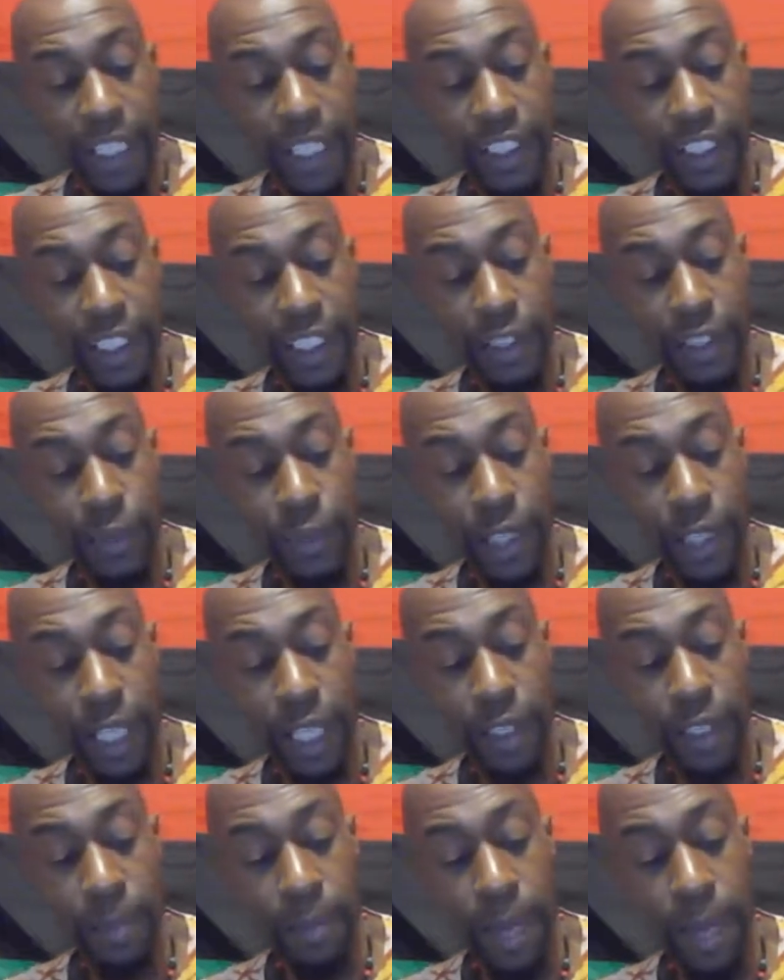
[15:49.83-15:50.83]
exist
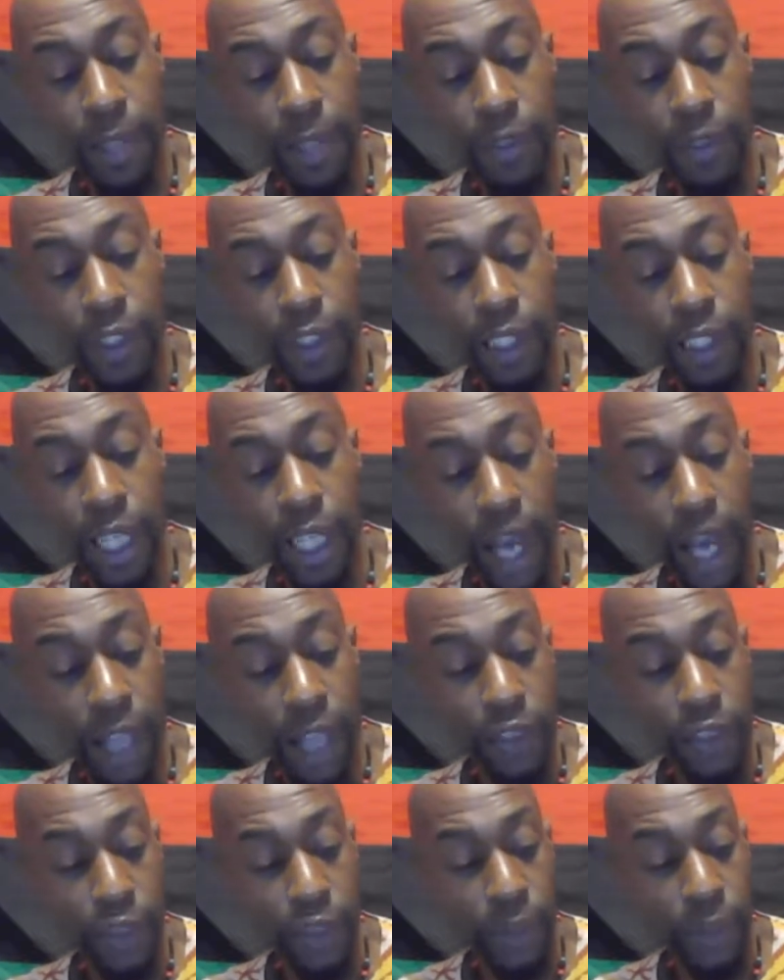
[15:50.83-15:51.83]
without democracy
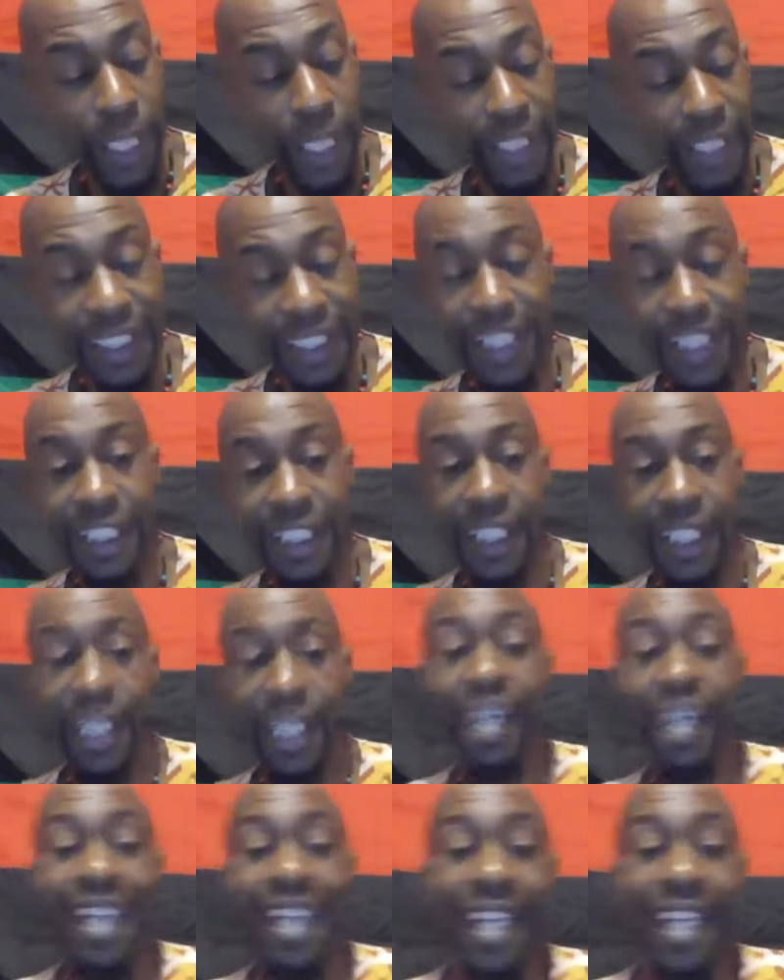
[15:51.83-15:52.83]
also
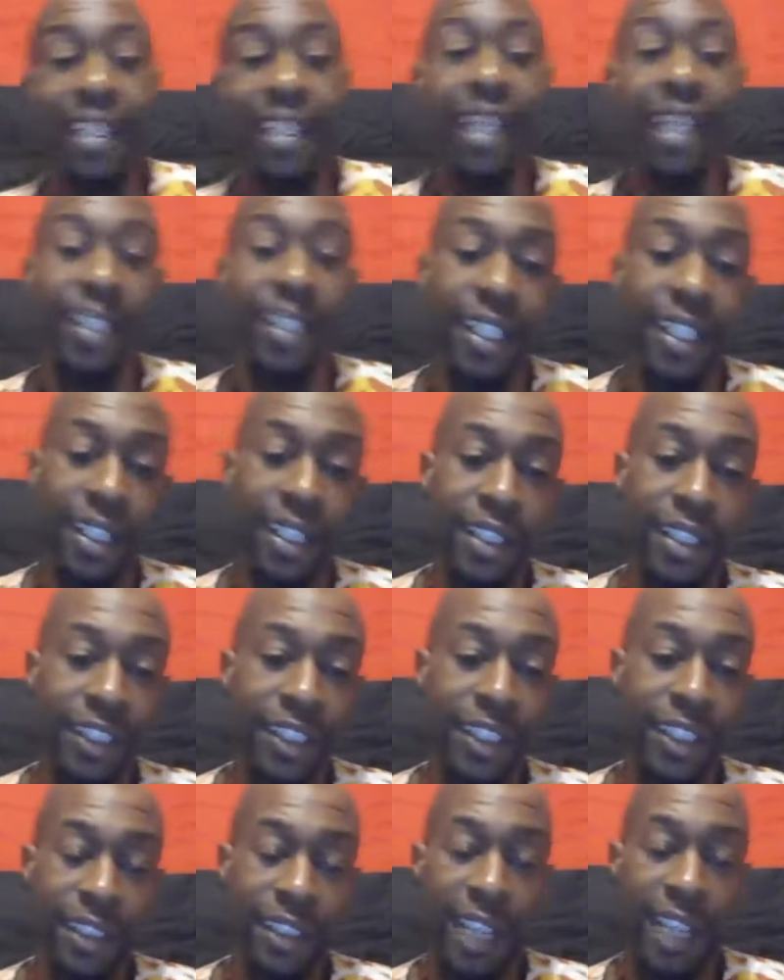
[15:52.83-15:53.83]
existing in the
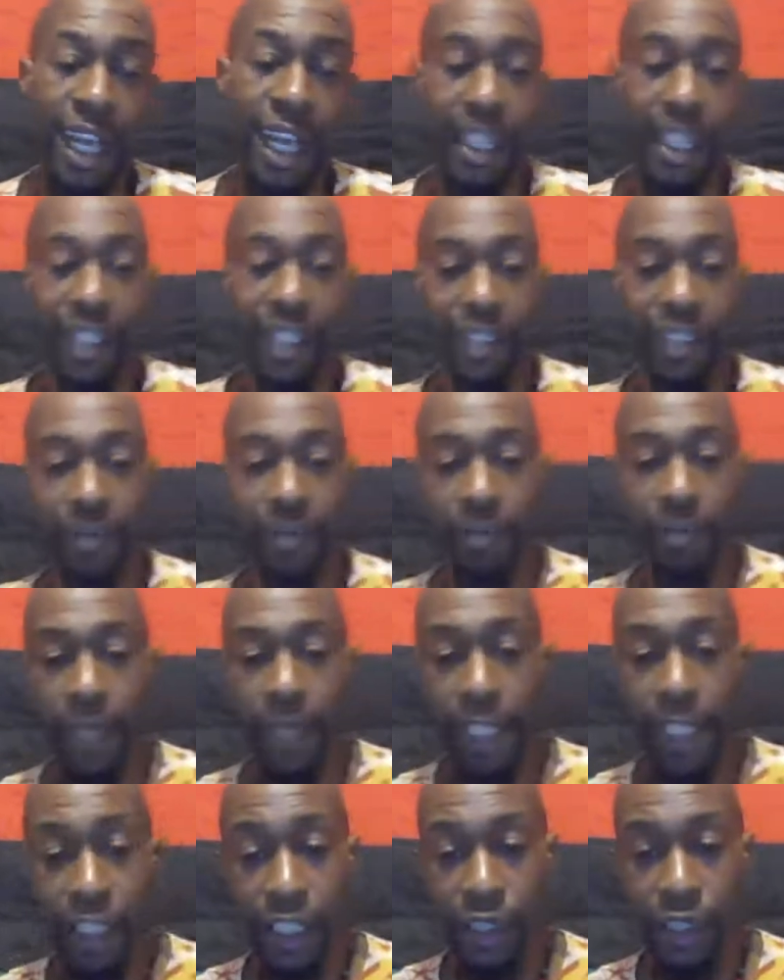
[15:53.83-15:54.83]
society.
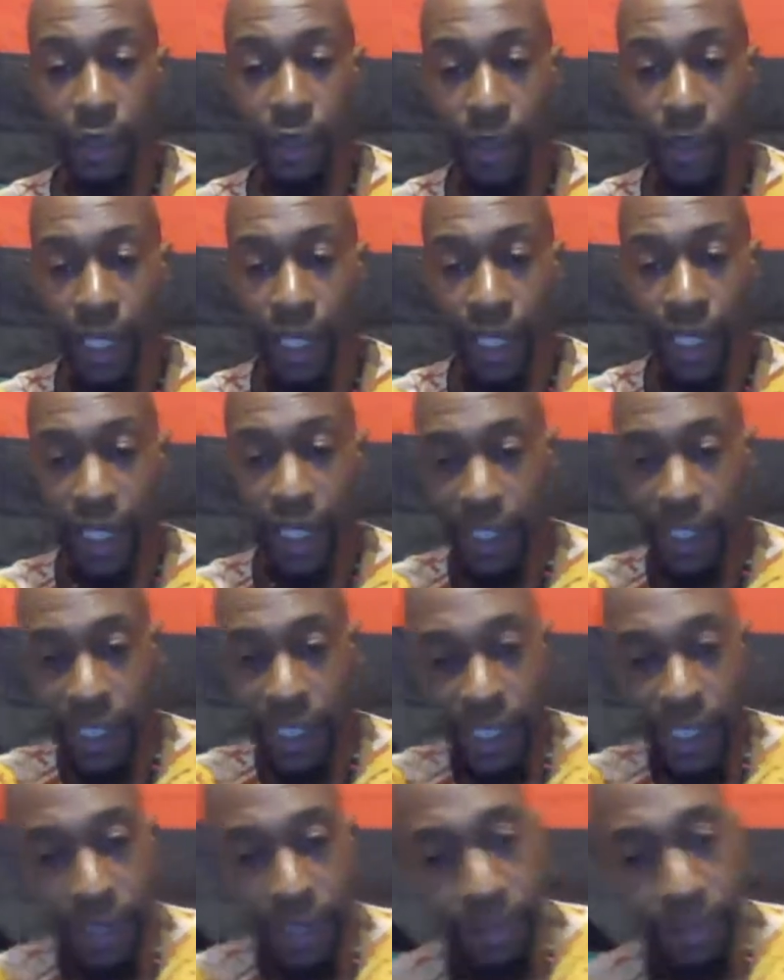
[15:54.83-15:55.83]
So
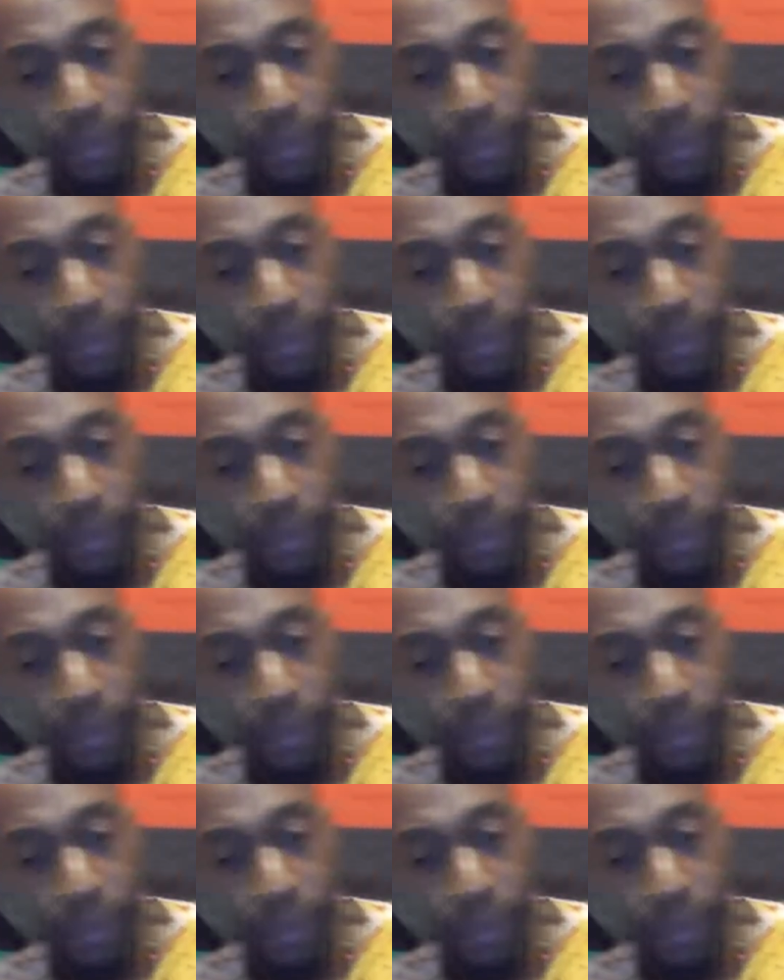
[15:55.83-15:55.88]
the